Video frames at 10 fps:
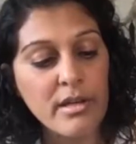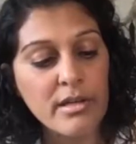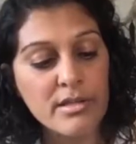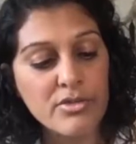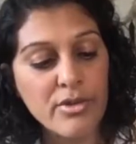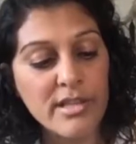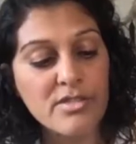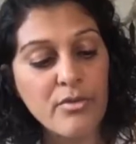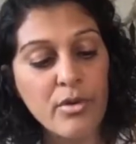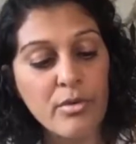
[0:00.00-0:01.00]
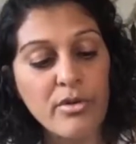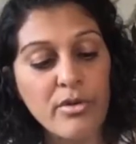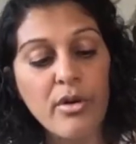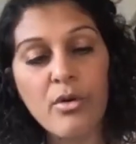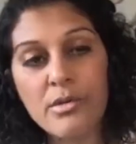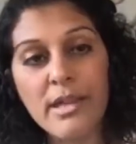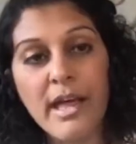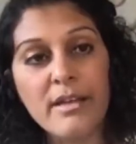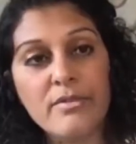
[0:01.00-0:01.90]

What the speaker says: can transform her own life.